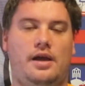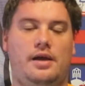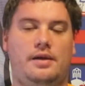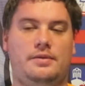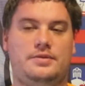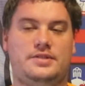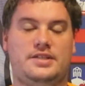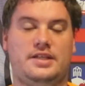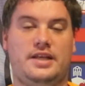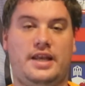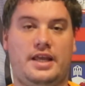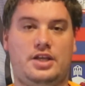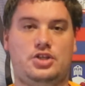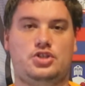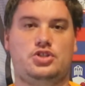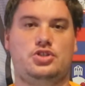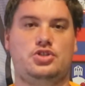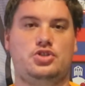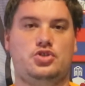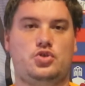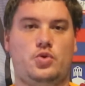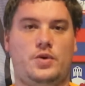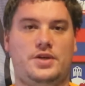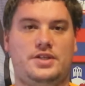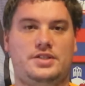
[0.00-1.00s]
selection
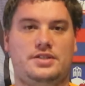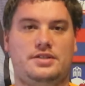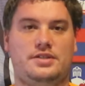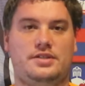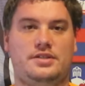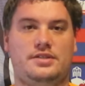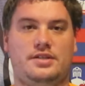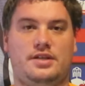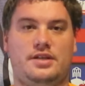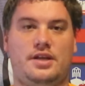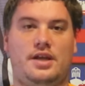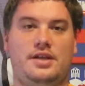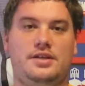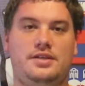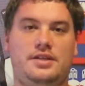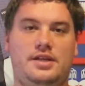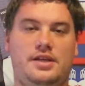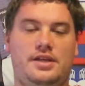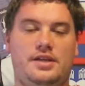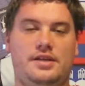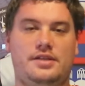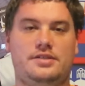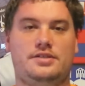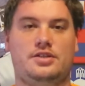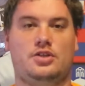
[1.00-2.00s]
choices and
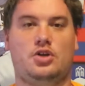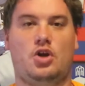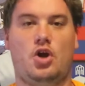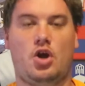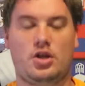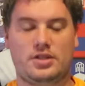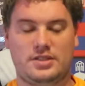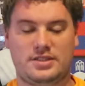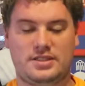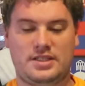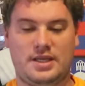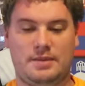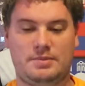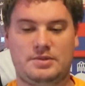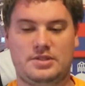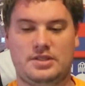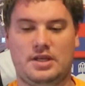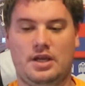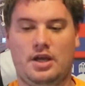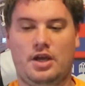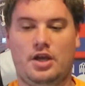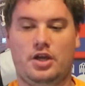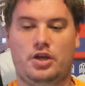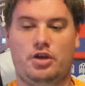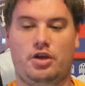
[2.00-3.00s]
ideas and concepts
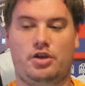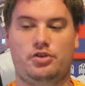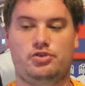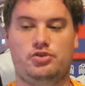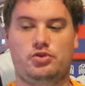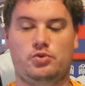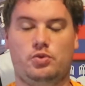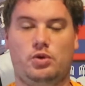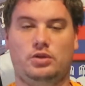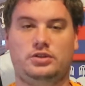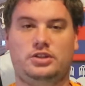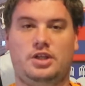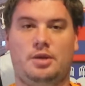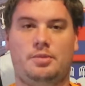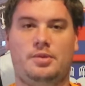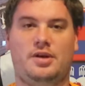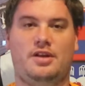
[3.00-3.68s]
going to the World Cup,